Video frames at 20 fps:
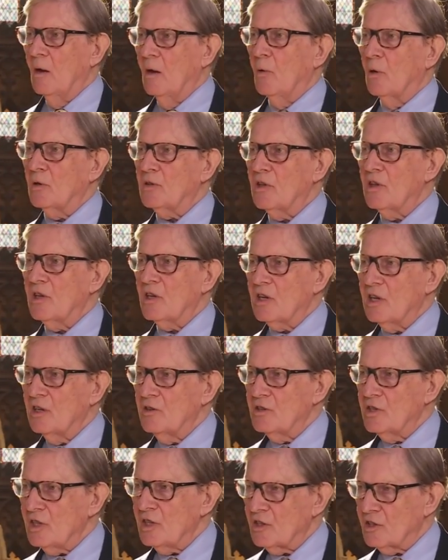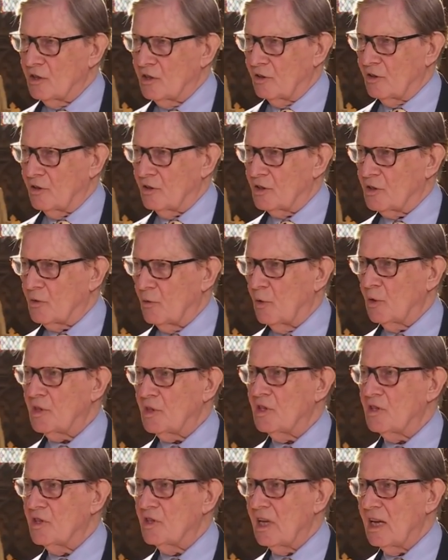What are the conditions?
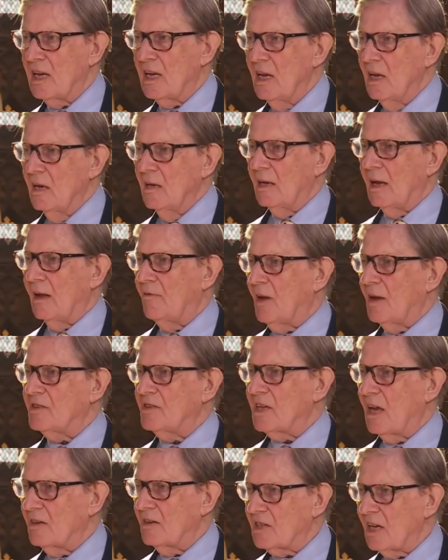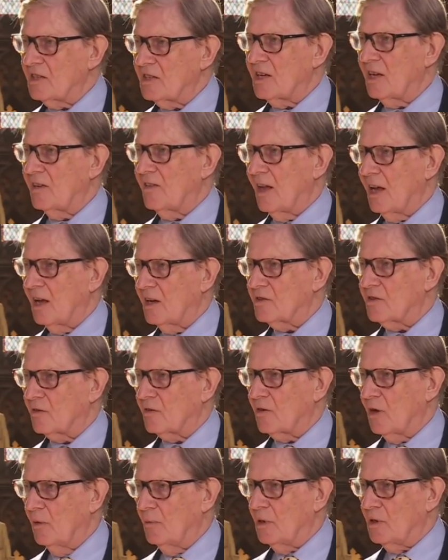What is the, as I said in the House
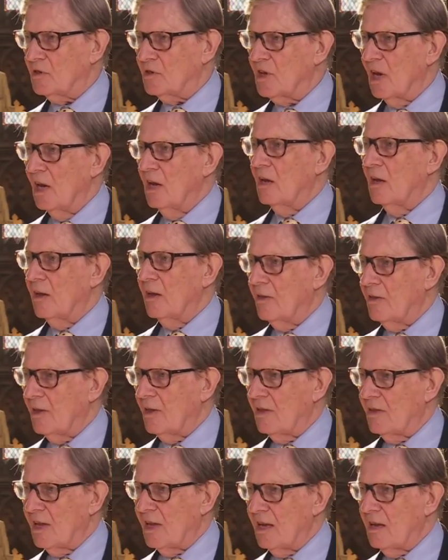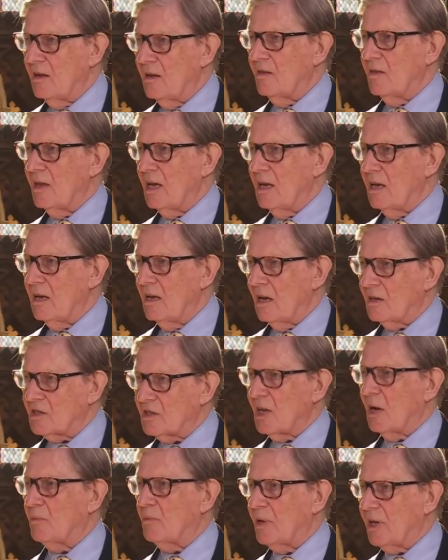of Commons, the
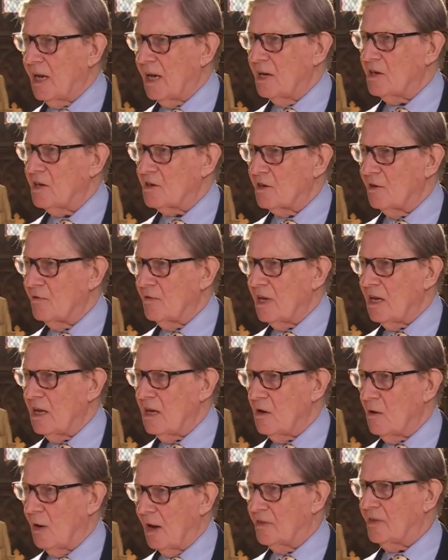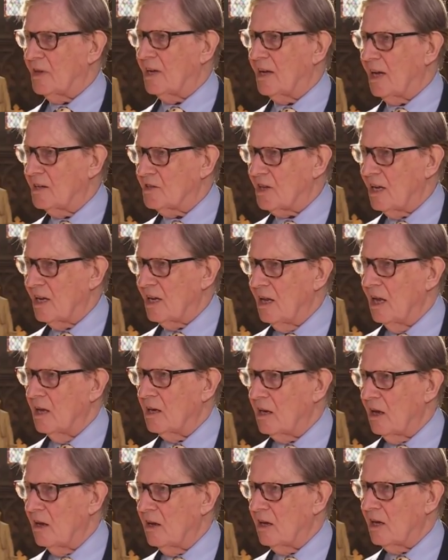supplication of the EU? I think I said
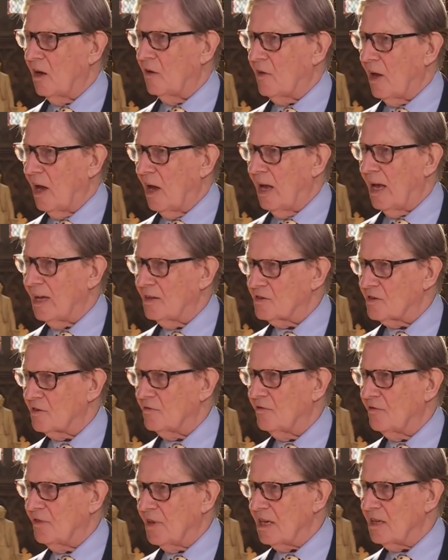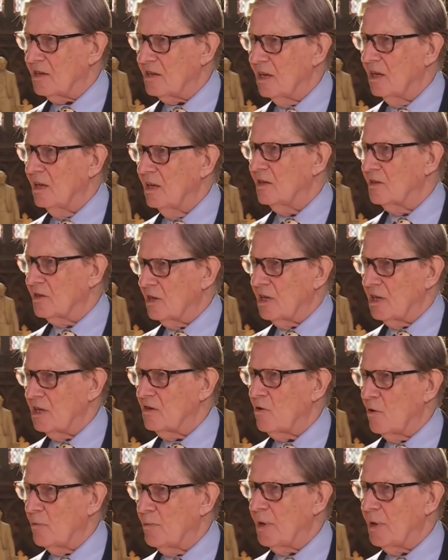going on our hands and feet to the
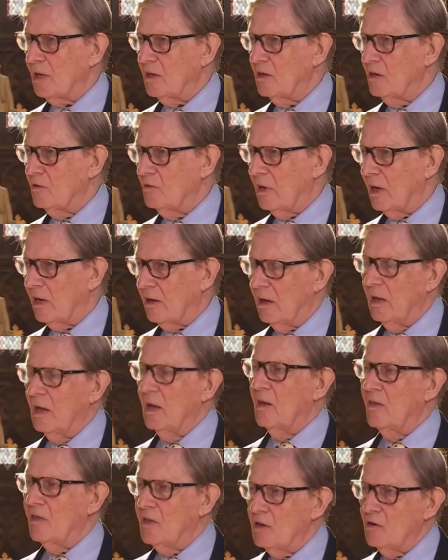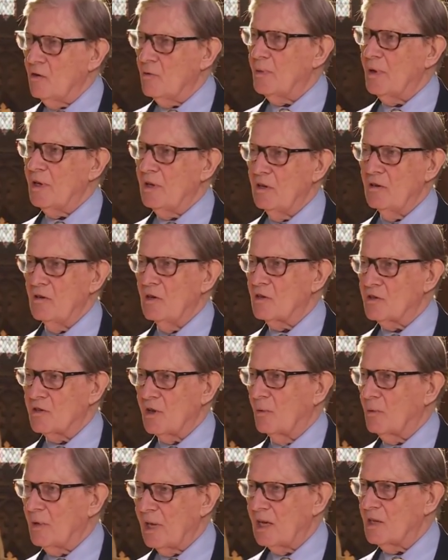European Union. The European Union is
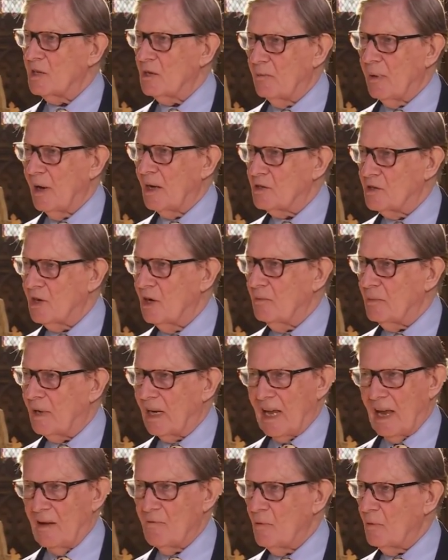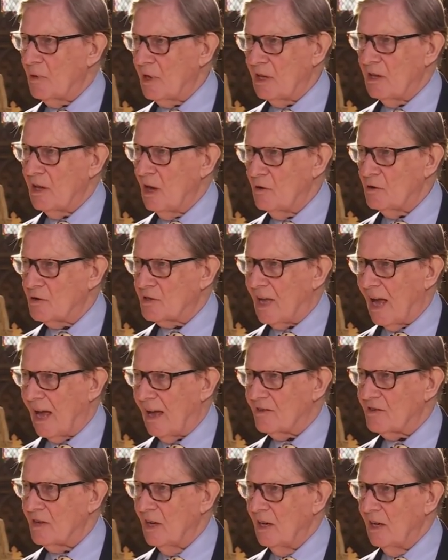dominated by Germany. Everybody knows
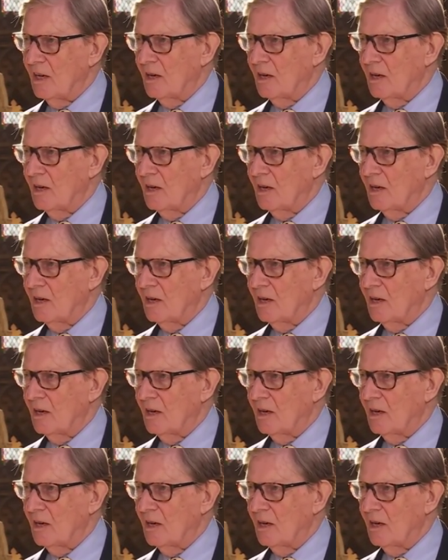that.